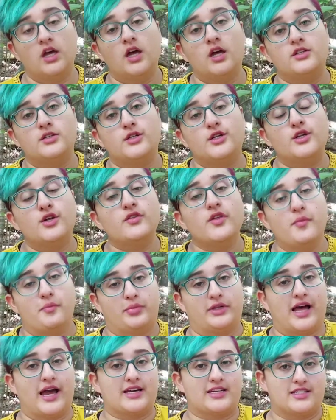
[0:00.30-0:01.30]
Did you know that
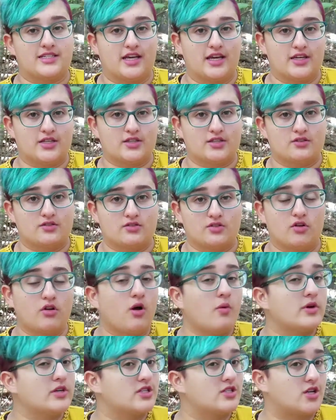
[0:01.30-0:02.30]
black snakes don't
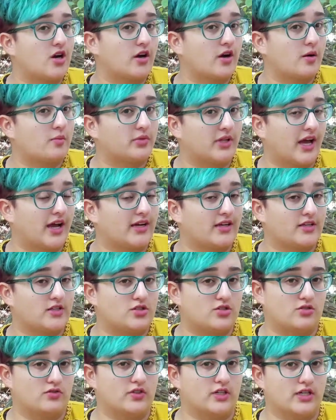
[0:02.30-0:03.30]
always start out black as
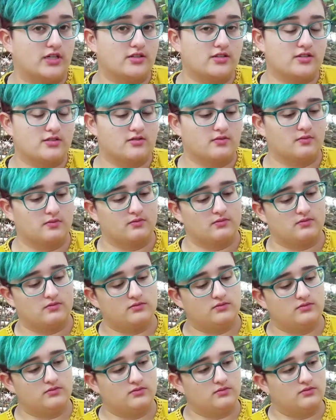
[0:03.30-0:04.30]
juveniles?
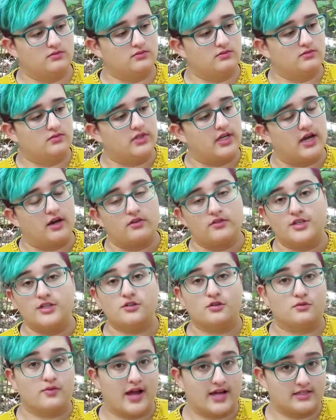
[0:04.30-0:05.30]
Now, these
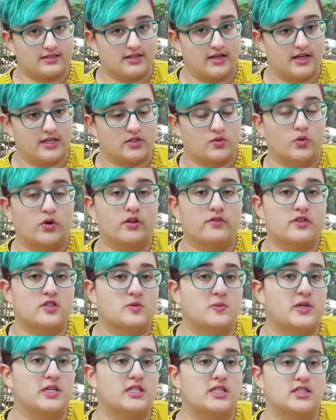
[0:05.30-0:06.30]
are rat snakes, one of the
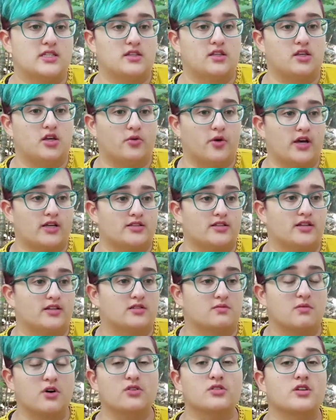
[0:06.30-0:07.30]
species in the US that is
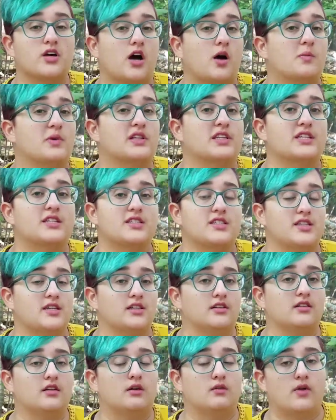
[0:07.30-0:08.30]
most commonly
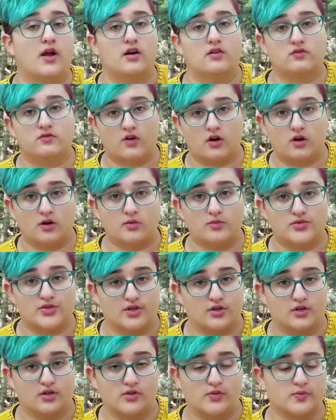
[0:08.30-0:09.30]
seen around farms and
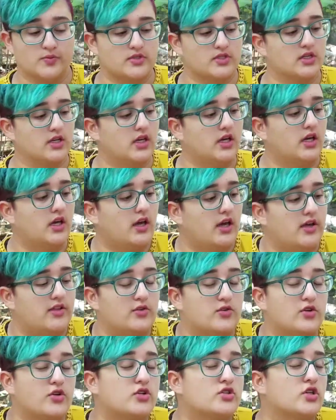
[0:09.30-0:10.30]
homes, and they're
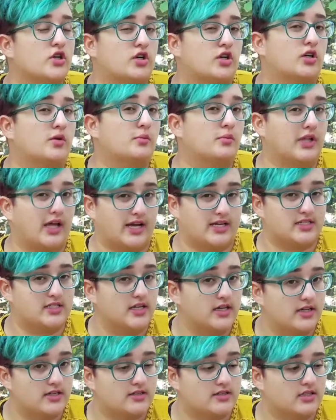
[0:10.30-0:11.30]
usually called black
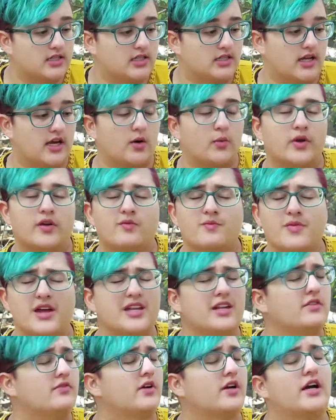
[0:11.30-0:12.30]
snakes. Now, we have many
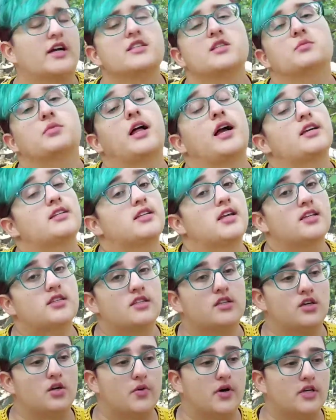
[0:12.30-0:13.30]
different kinds of black snakes in
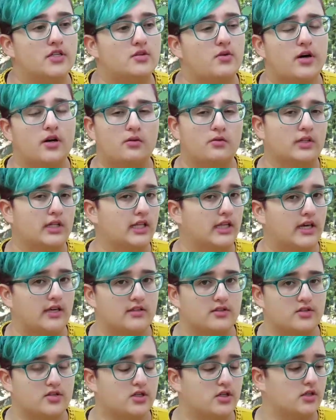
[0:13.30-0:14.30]
the US, so I don't really like
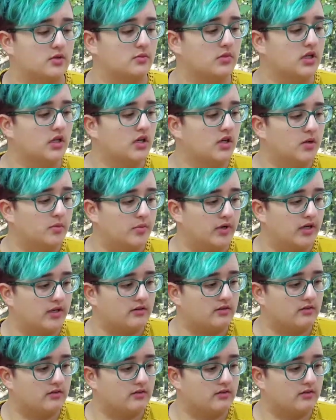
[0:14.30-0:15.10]
this term, but